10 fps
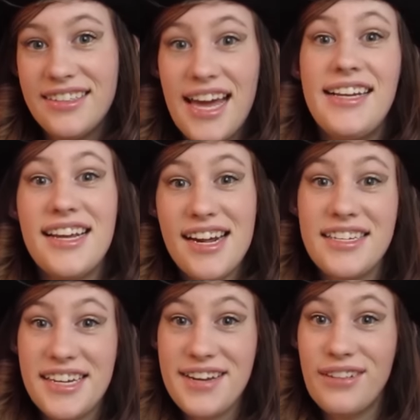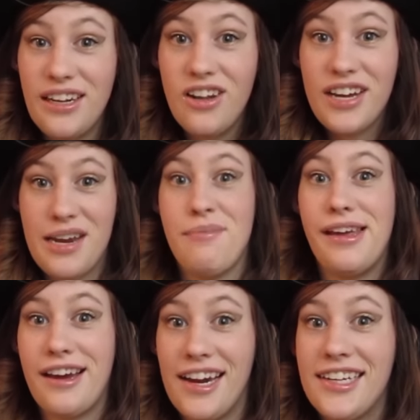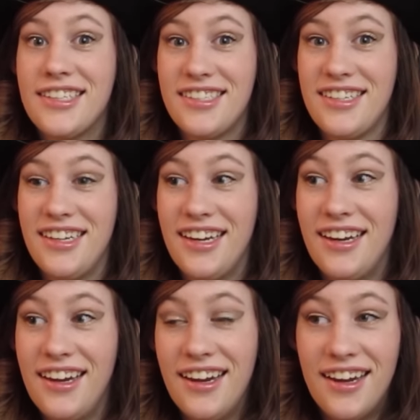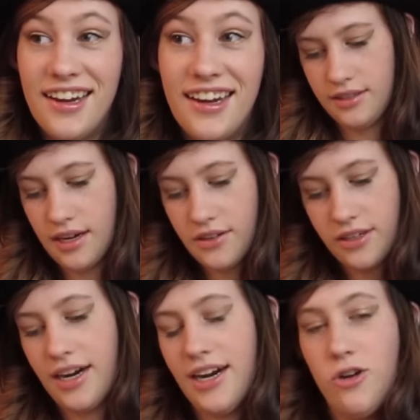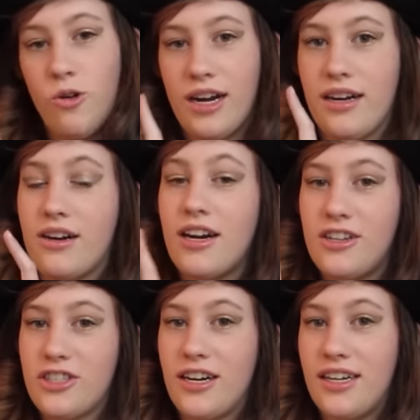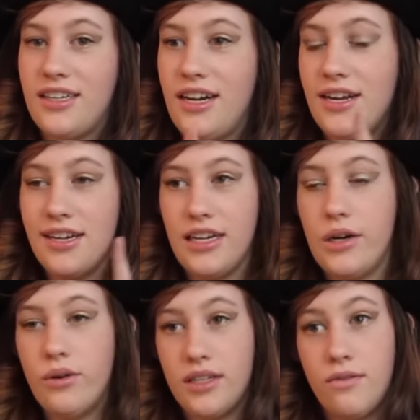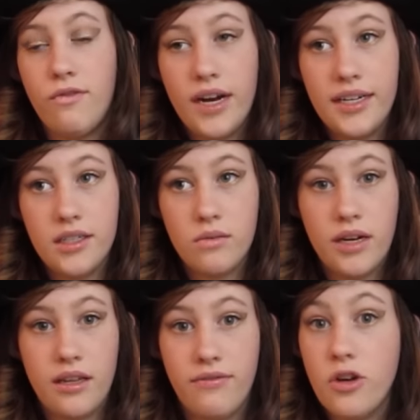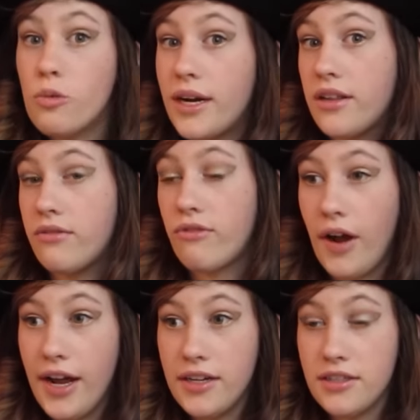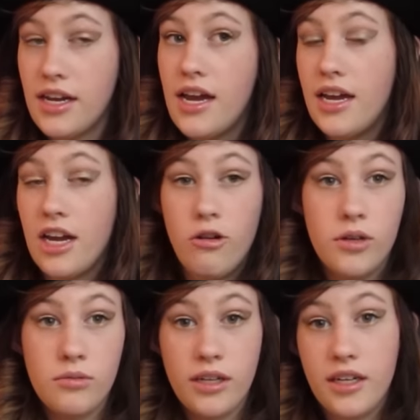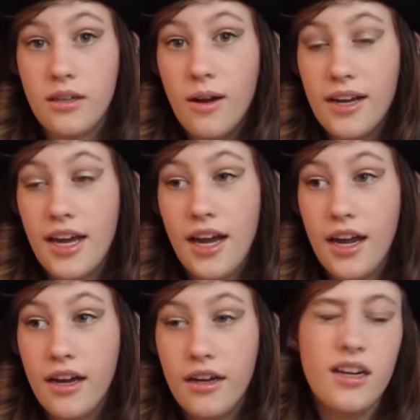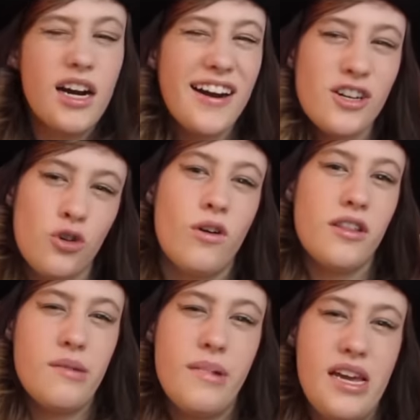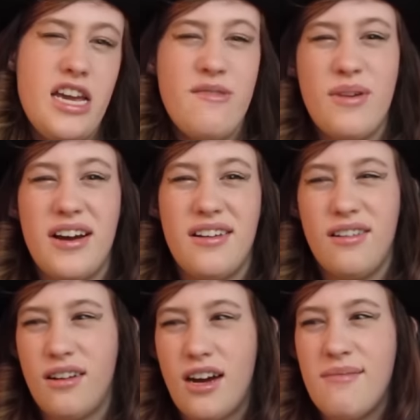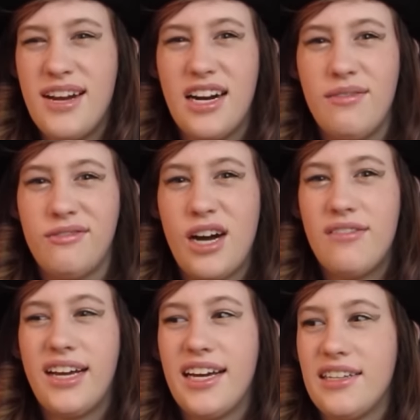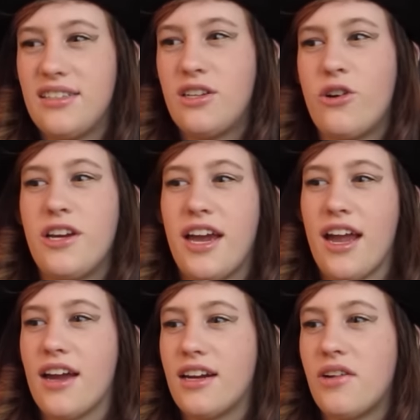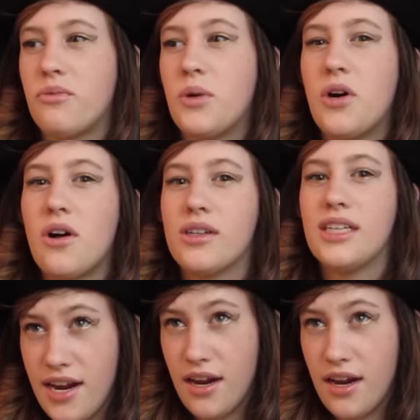They didn't even look at me, guys. This other guy who I had a crush on, who was friends with a few of my other friends, who was really good looking, kind of shorter than me, but I mean, I'm 5'8", so you can't have them all.